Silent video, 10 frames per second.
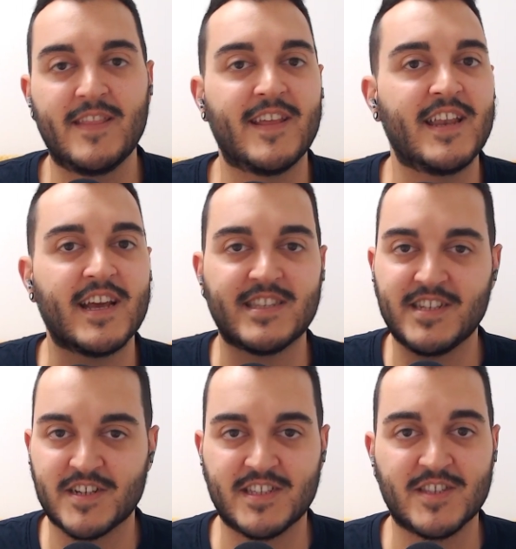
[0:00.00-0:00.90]
the next
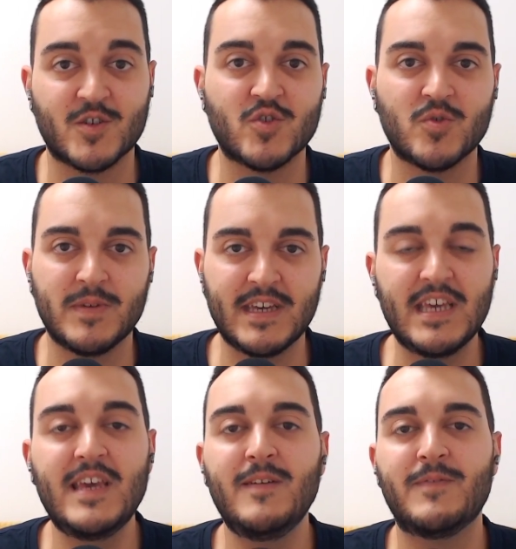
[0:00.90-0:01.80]
years it's going to be
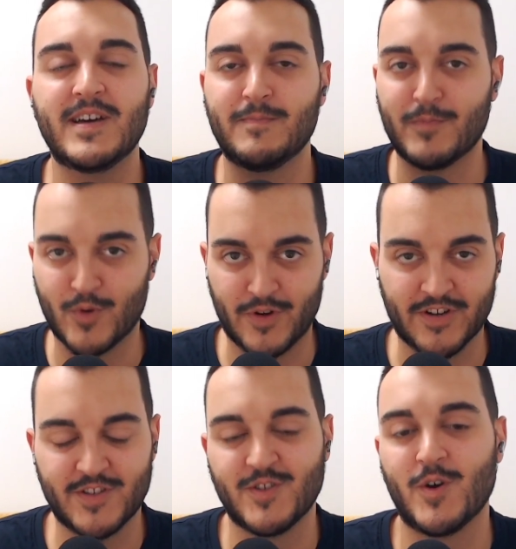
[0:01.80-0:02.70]
even more.
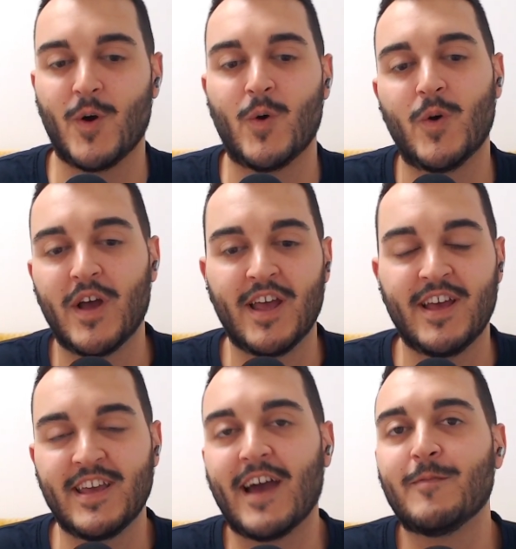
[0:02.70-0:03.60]
So
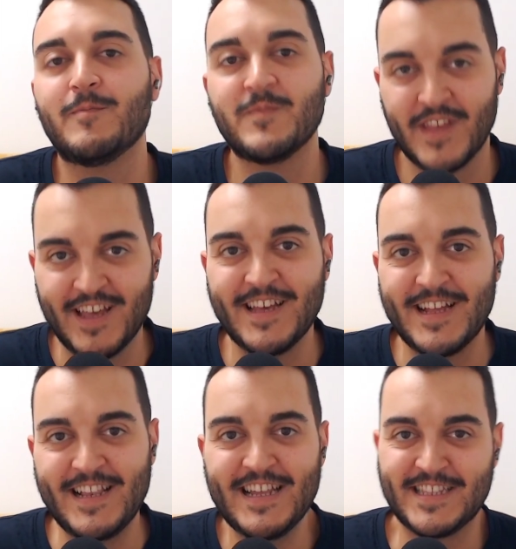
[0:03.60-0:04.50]

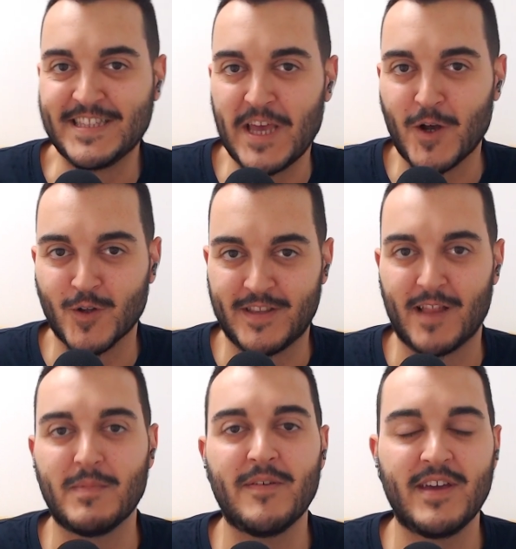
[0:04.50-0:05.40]
let's stay in
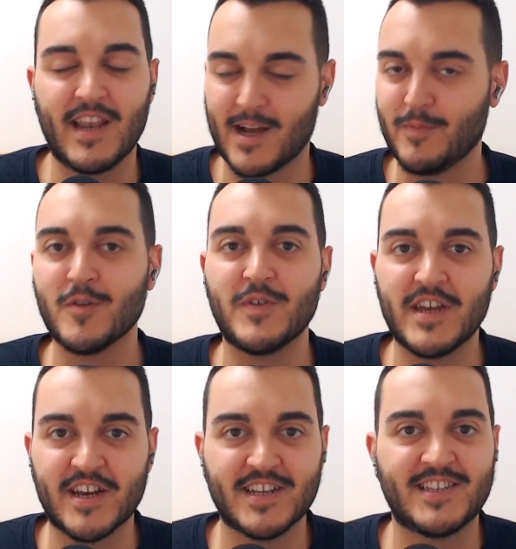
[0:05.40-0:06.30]
contact. Maybe in a couple of
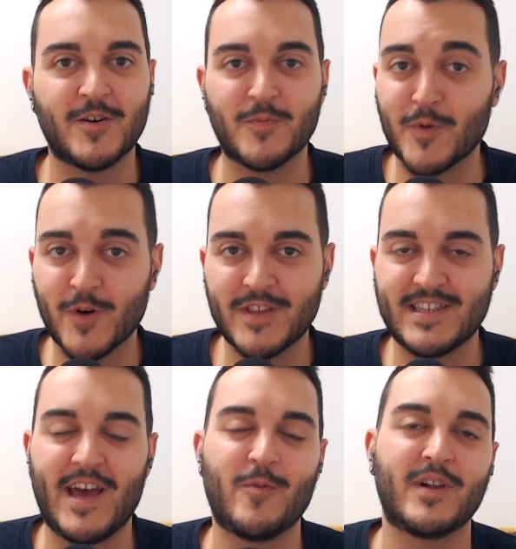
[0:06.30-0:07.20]
years or
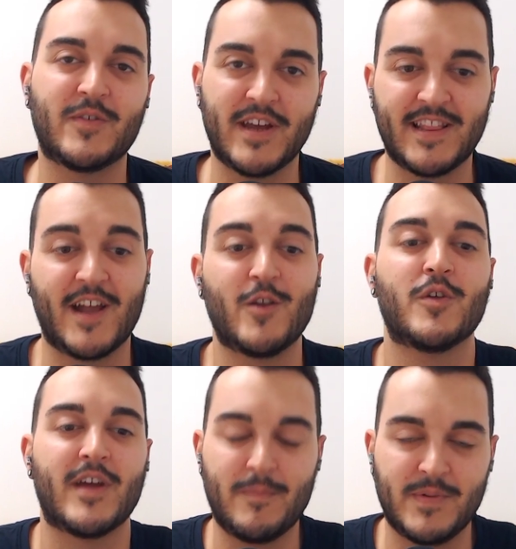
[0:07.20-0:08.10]
months, I will create
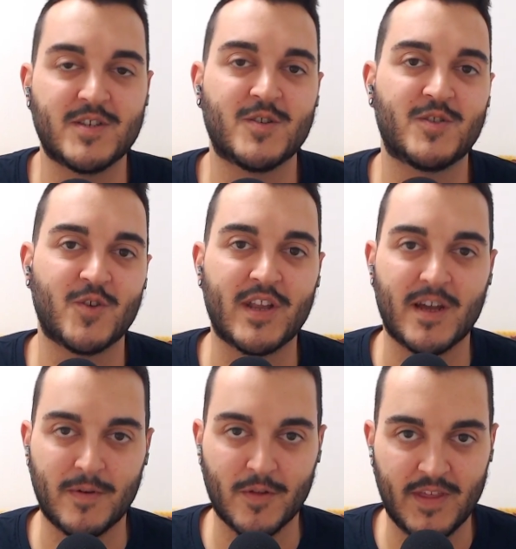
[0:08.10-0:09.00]
another episode talking
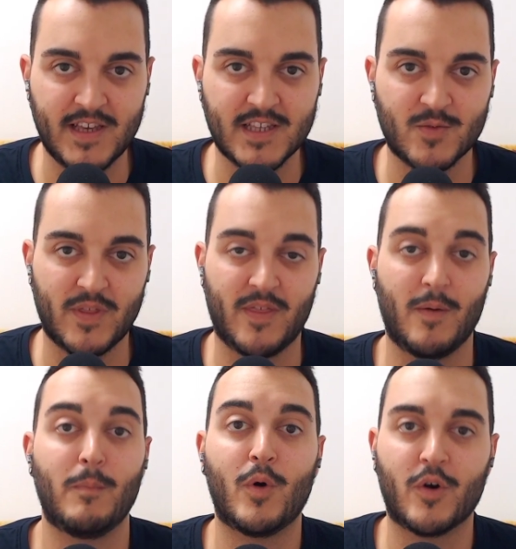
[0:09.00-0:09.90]
about this with
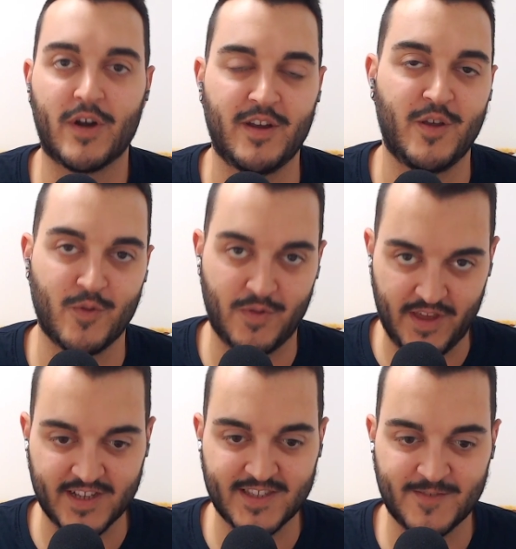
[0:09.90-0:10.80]
more and new
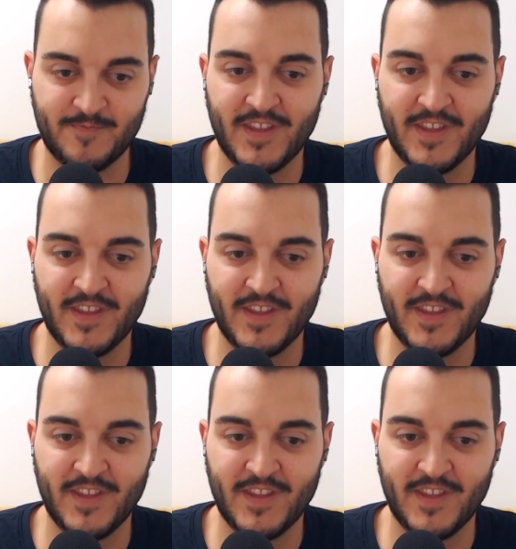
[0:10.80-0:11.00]
things.